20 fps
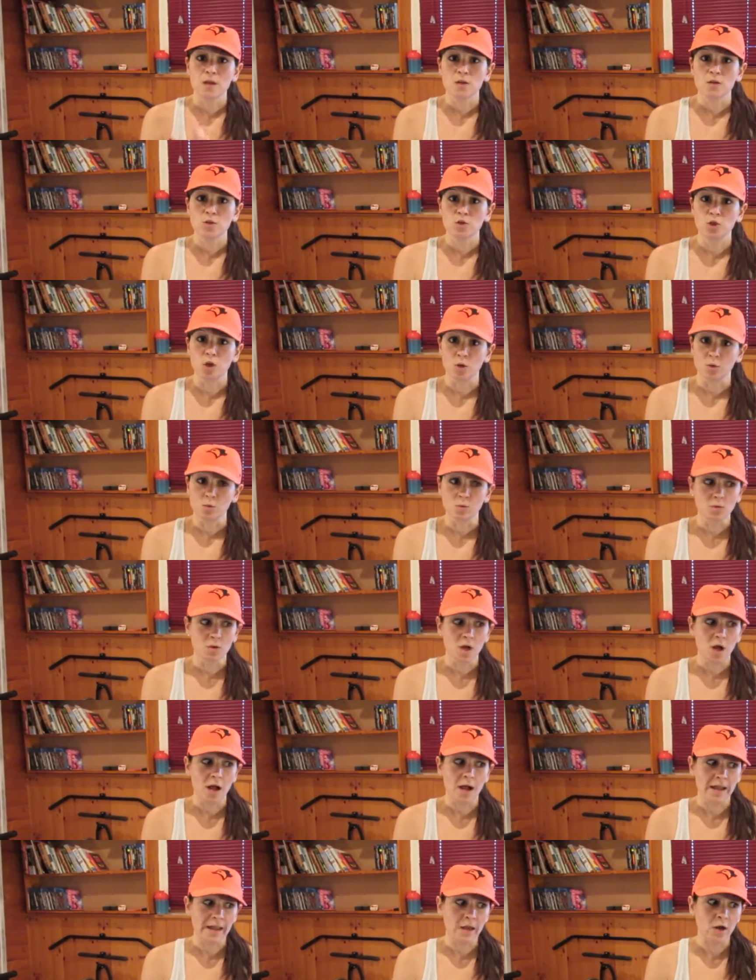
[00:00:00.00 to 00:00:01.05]
So
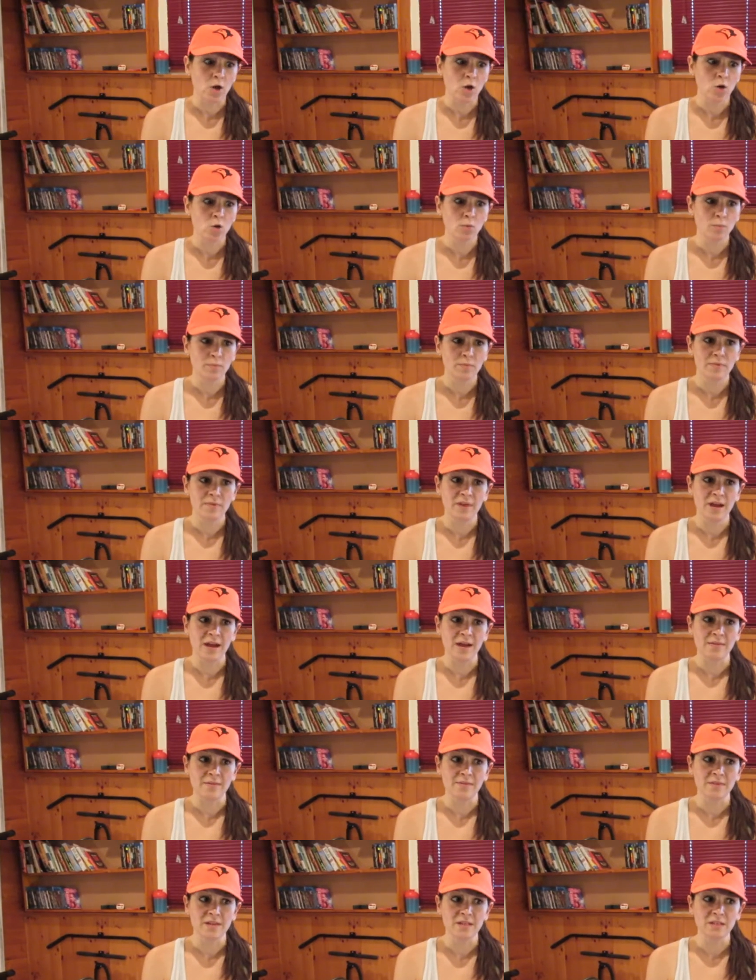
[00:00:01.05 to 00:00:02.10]
I hope
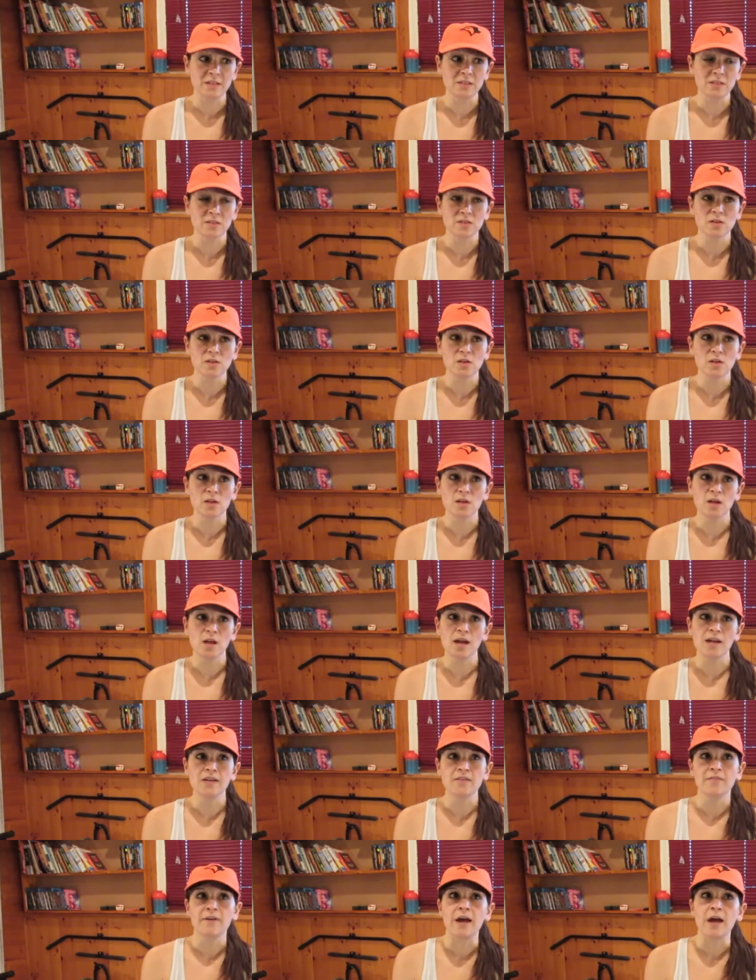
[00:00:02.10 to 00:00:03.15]
that this
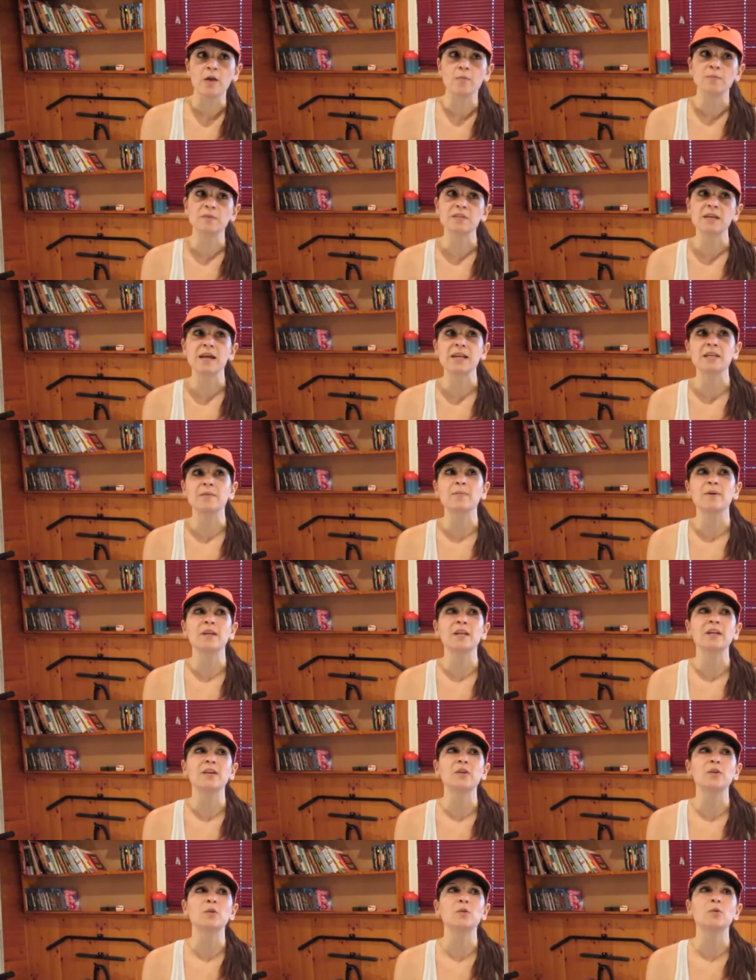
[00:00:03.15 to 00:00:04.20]
kind of helps
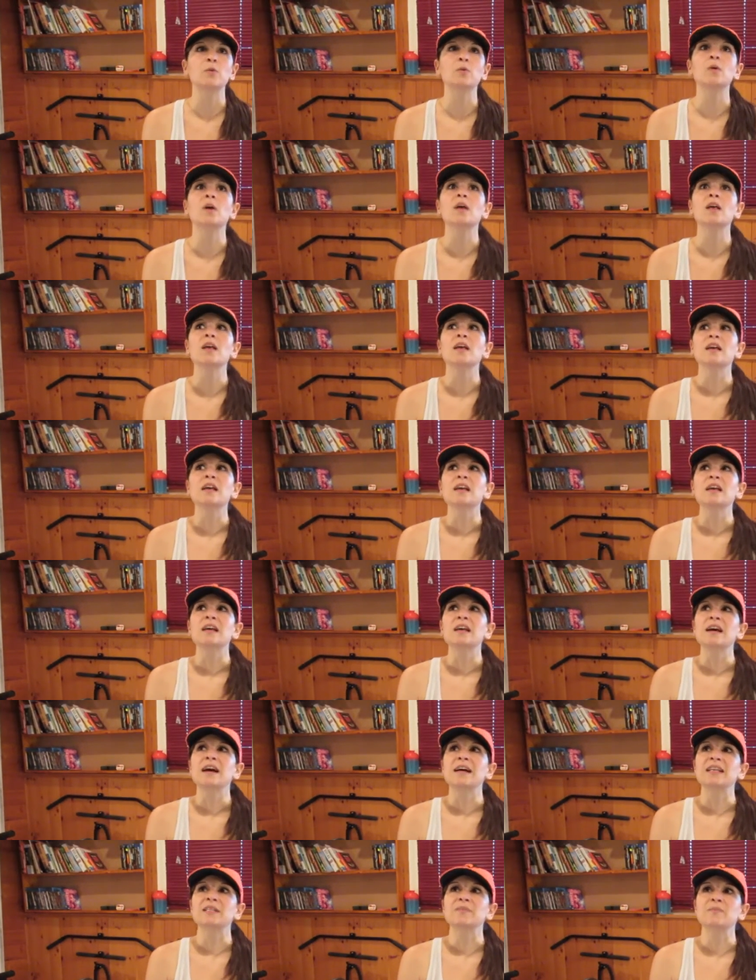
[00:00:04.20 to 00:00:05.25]
anybody who
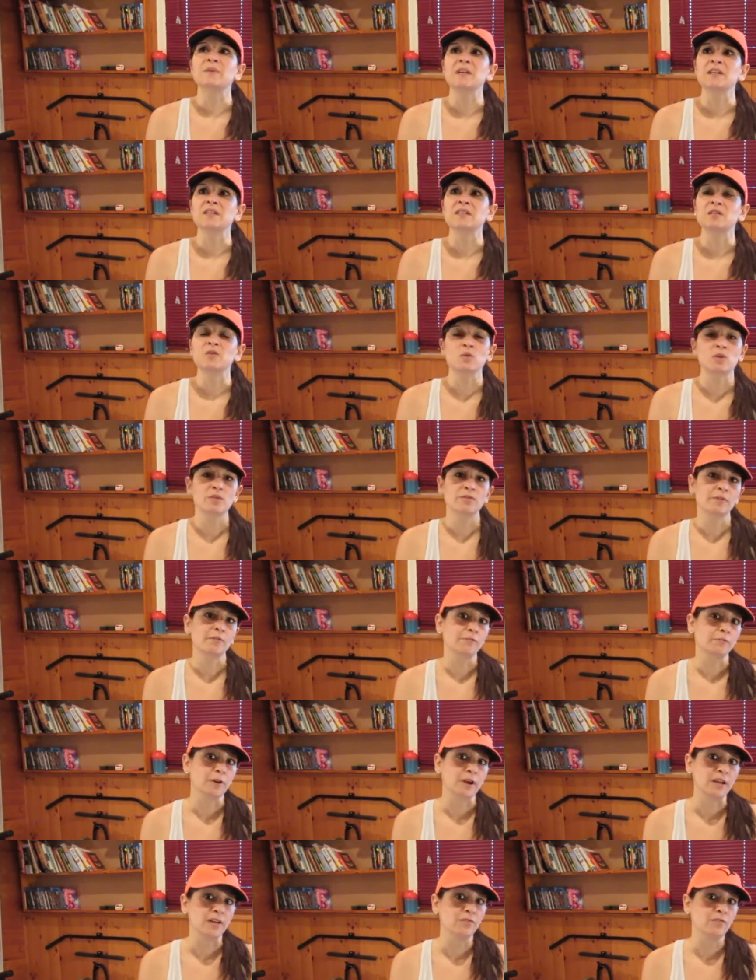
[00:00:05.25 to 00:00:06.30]
has been sort of
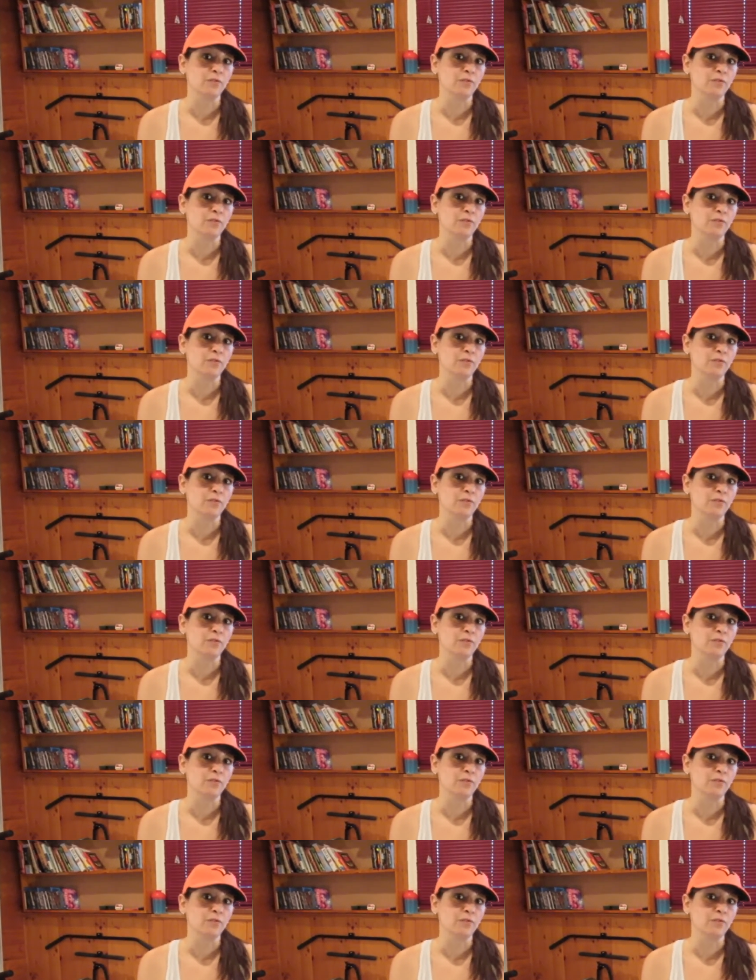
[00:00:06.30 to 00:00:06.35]
afraid